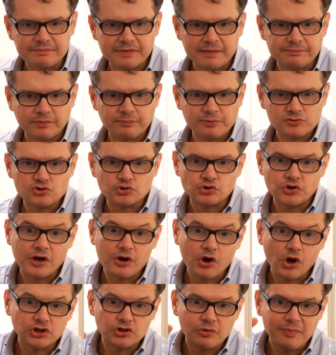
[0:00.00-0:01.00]
about olive
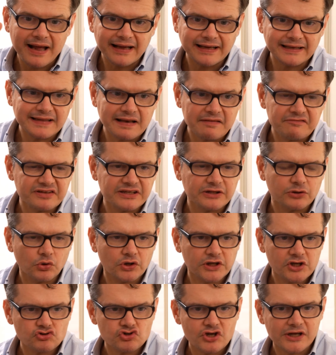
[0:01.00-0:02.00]
oil and wine, there
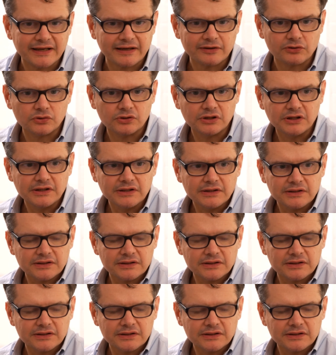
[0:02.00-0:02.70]
were specialized